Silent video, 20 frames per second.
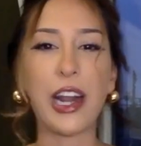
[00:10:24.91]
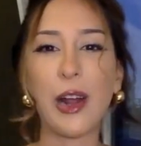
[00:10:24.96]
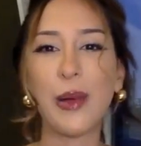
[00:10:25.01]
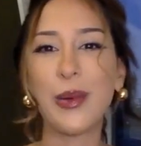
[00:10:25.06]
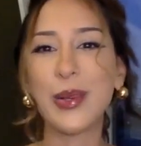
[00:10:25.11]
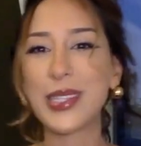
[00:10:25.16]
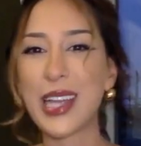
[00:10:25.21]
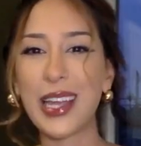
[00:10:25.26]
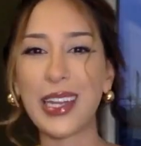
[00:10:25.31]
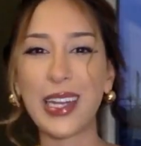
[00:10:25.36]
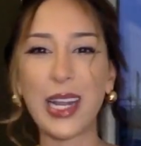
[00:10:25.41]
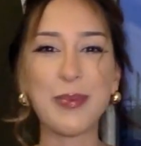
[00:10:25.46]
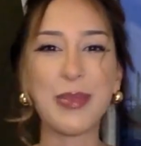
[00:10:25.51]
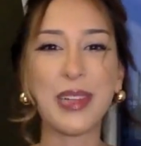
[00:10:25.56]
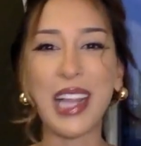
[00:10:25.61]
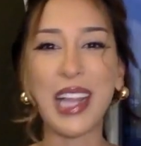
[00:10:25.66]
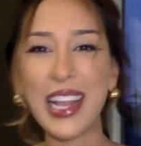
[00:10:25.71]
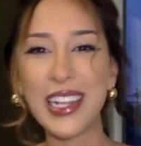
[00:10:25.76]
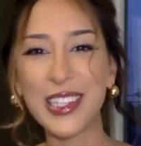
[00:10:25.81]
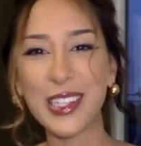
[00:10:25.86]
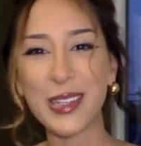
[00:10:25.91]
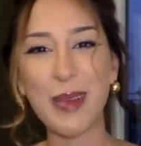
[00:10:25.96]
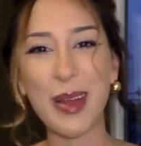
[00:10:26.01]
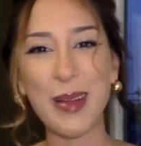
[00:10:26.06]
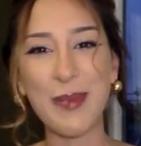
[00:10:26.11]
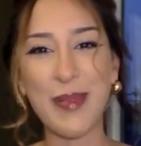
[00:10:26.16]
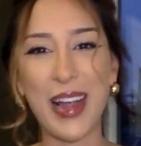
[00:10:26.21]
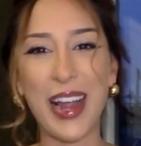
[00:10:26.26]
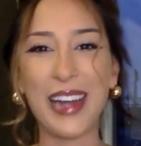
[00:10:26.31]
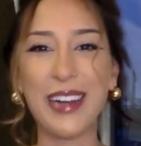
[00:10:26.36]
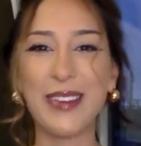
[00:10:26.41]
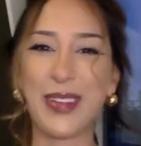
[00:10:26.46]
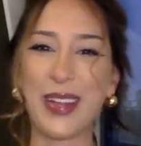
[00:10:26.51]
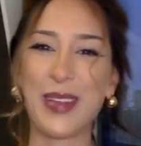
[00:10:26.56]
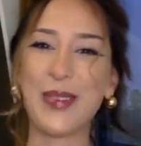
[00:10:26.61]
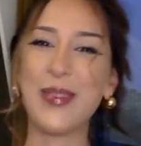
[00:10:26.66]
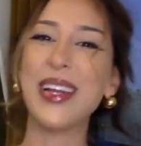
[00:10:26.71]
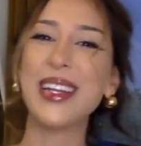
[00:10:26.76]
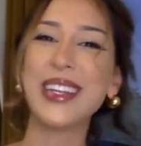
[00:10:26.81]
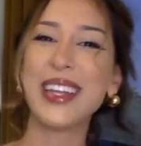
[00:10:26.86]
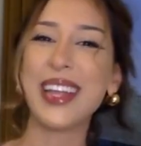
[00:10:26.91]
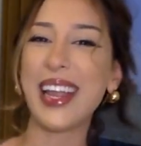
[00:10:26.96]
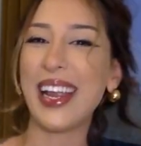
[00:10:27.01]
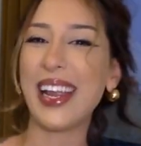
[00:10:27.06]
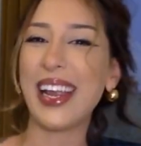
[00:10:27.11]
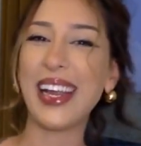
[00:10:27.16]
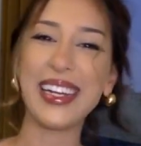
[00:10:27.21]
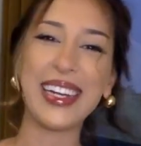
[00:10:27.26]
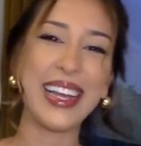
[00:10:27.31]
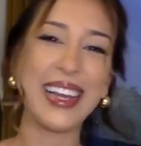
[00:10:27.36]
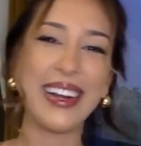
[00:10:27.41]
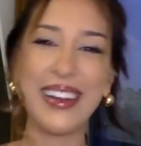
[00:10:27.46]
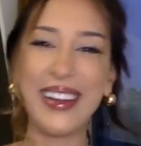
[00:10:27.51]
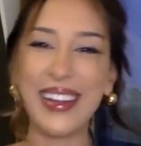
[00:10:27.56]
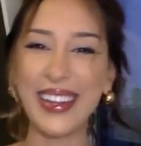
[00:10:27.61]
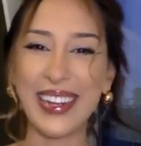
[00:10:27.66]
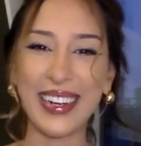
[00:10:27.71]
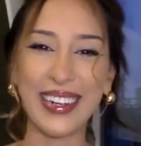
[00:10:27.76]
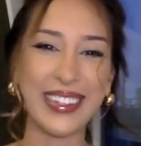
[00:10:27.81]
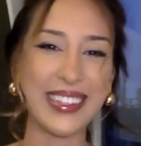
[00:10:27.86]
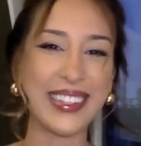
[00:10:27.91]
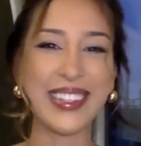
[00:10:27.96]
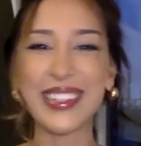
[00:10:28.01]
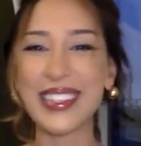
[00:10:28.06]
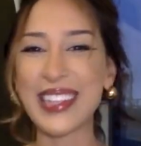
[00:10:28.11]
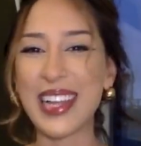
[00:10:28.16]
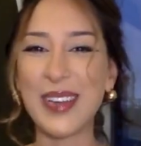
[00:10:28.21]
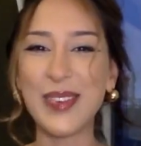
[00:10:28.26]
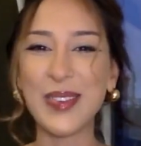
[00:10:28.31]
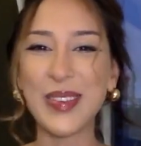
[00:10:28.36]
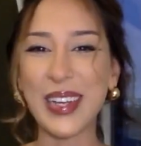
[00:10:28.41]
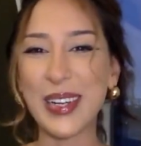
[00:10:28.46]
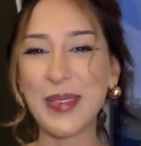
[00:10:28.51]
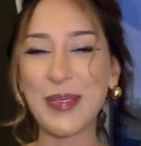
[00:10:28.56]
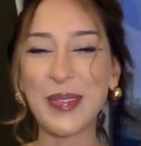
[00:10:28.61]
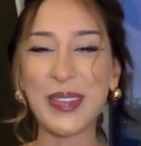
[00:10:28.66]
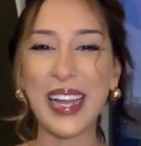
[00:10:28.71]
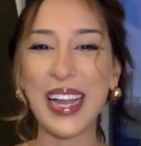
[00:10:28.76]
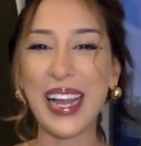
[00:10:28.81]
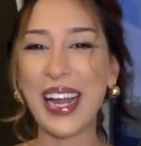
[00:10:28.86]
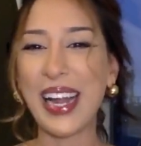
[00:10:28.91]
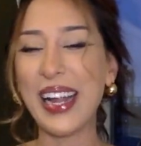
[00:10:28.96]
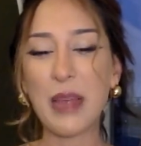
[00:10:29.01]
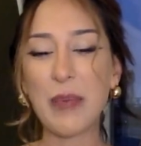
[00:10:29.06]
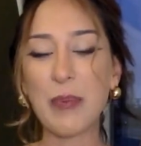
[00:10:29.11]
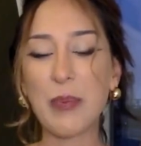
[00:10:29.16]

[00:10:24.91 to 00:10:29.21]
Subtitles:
I always had like plans in my mind of like, one day I get on there, this is how I'm going to play.